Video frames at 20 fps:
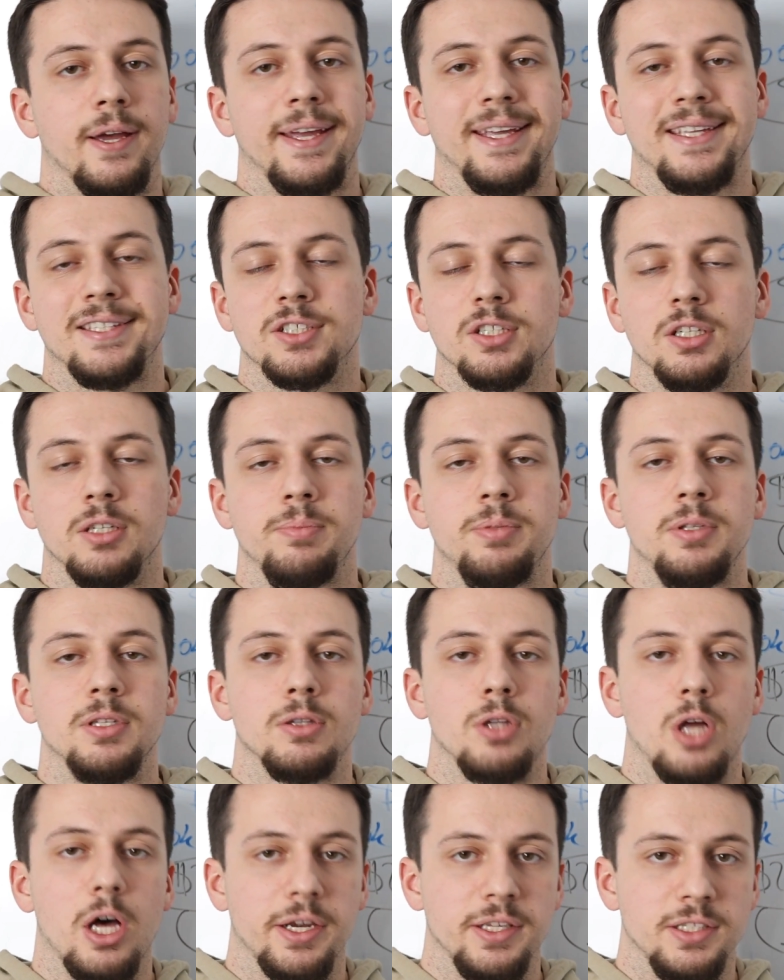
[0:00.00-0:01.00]
it's going to be a
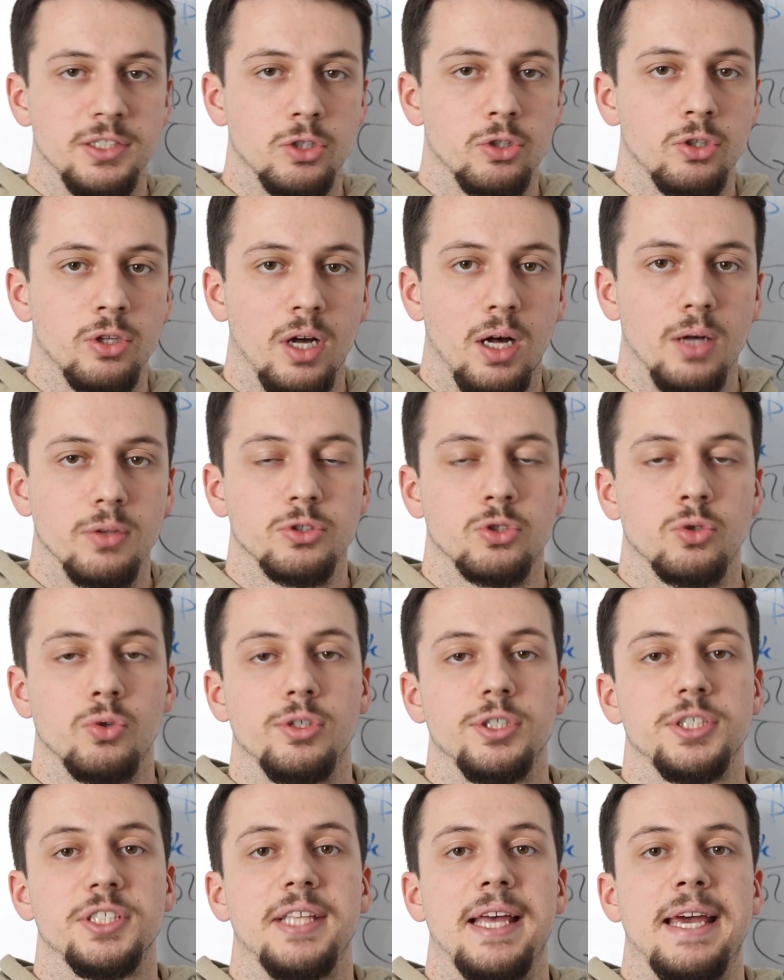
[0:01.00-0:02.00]
lot easier to
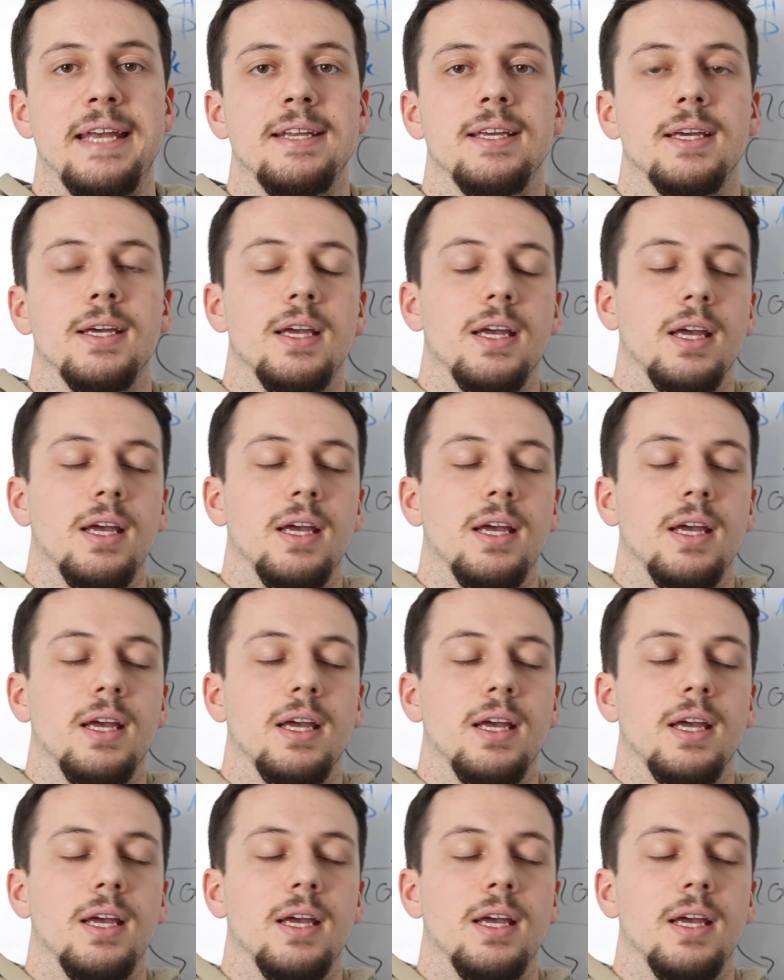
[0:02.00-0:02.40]
outsource than